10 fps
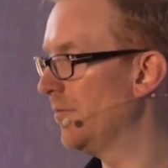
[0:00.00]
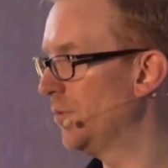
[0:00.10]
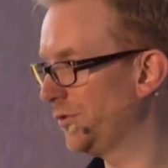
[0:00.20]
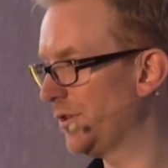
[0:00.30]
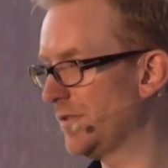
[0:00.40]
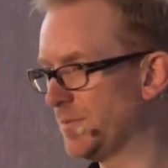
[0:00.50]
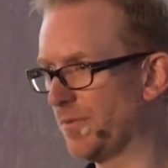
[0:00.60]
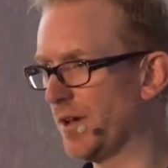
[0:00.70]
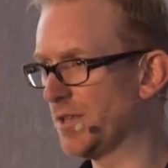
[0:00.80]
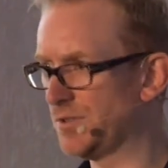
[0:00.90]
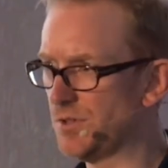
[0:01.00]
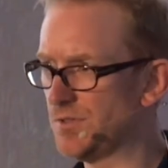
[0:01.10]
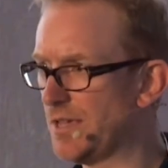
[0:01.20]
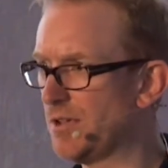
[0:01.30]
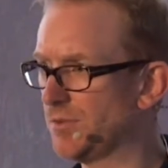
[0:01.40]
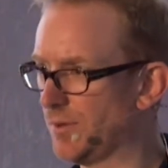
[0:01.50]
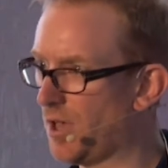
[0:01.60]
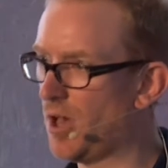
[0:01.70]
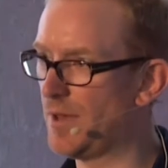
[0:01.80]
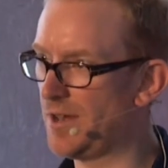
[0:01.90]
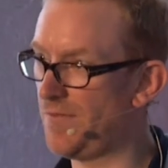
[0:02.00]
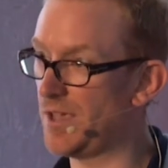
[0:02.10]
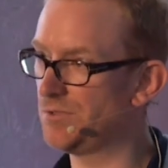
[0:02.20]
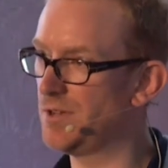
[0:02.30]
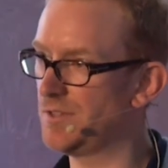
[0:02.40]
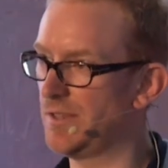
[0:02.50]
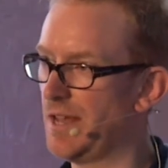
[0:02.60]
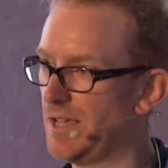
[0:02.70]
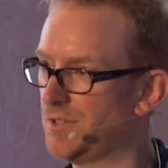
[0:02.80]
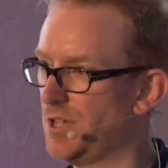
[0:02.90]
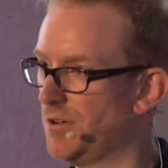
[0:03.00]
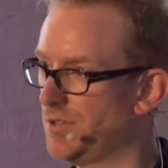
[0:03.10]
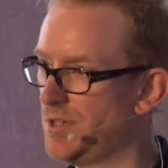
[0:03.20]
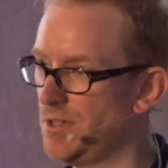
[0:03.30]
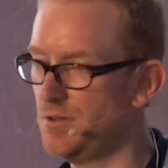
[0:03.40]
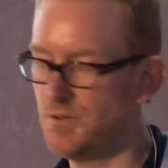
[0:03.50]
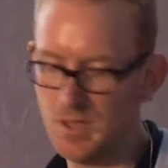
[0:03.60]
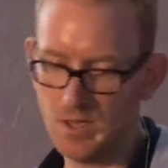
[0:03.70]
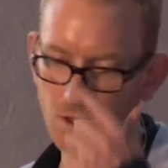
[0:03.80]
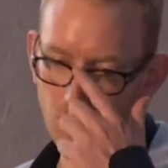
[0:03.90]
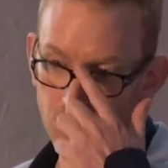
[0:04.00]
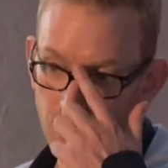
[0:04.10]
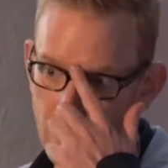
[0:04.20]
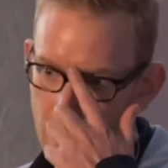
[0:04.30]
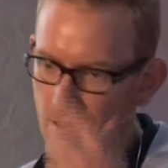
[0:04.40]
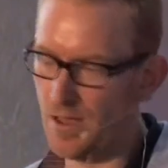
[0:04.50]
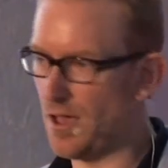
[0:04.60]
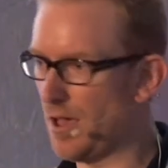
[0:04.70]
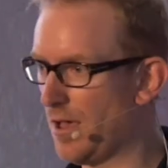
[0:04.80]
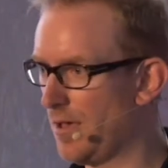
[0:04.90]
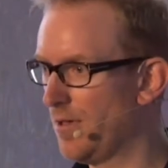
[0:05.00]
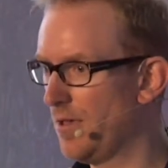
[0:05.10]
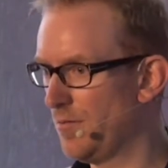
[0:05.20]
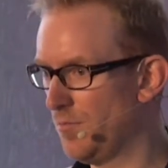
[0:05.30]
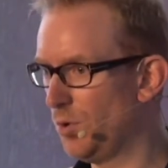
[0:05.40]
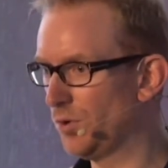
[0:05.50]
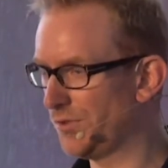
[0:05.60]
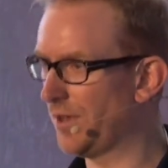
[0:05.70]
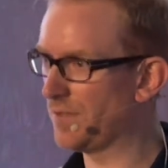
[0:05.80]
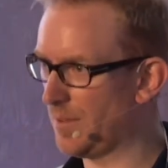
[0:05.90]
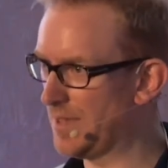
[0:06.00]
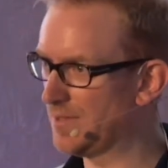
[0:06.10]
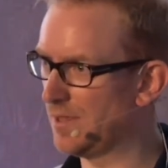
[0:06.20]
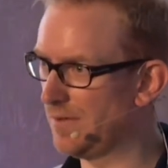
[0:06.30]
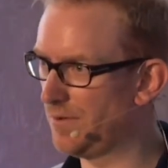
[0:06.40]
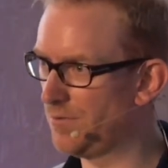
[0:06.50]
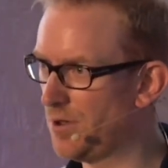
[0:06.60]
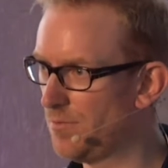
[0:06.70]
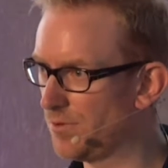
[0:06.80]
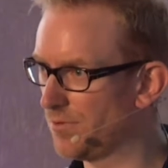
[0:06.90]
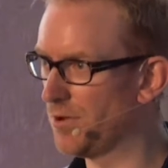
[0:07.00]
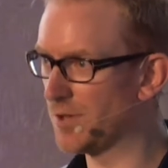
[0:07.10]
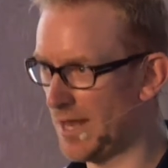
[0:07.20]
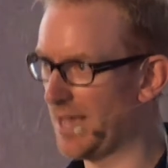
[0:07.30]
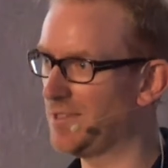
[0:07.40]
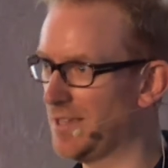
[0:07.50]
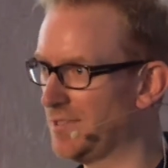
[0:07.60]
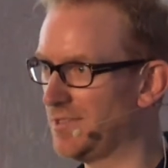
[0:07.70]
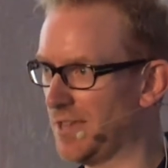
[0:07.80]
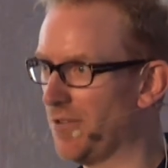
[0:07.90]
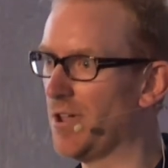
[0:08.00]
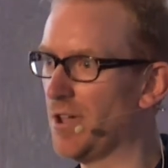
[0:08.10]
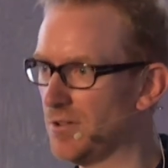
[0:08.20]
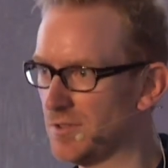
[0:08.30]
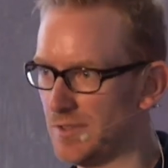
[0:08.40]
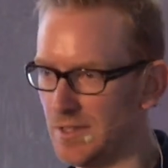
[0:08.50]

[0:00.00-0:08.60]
more service providers do deals with car manufacturers in the next year or two. You'll see more stuff coming into the living room through connected stereos and